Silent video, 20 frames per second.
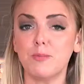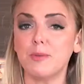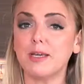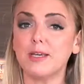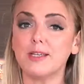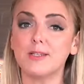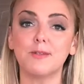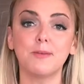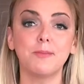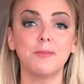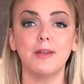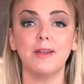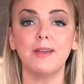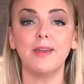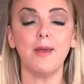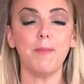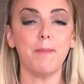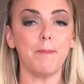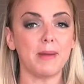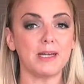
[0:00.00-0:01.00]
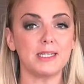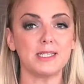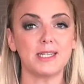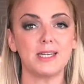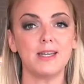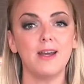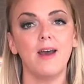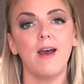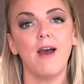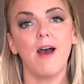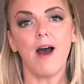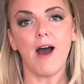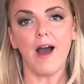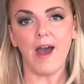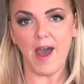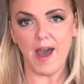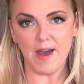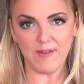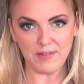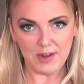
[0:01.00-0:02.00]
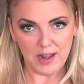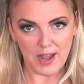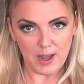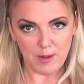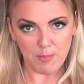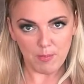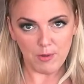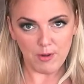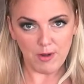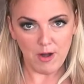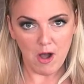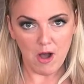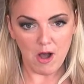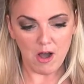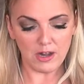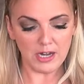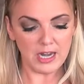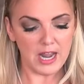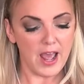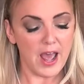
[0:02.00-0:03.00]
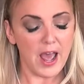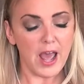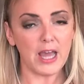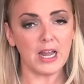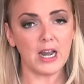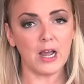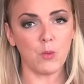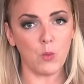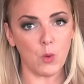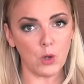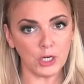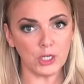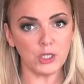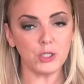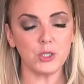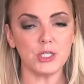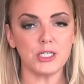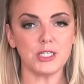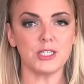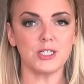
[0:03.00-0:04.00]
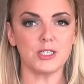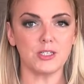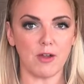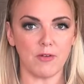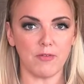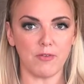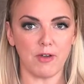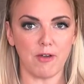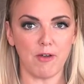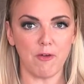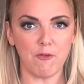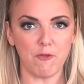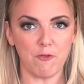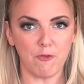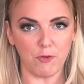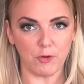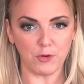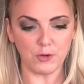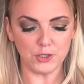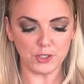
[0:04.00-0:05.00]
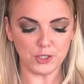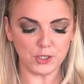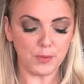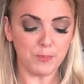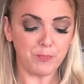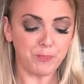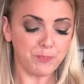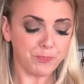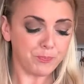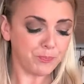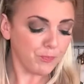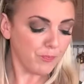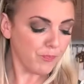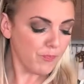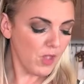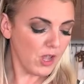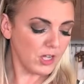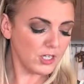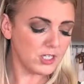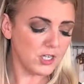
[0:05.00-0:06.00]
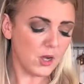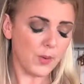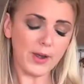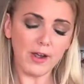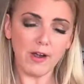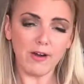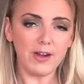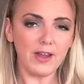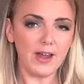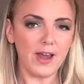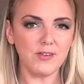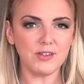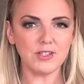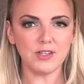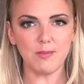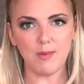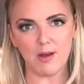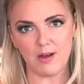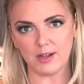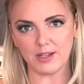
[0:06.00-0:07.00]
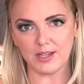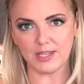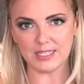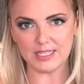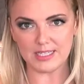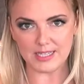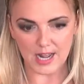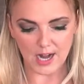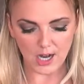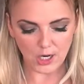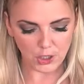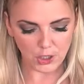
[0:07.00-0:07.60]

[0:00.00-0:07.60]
because I'm going to get messy, I have an apron on and I want to do the stuffing first. So I already have some onions that are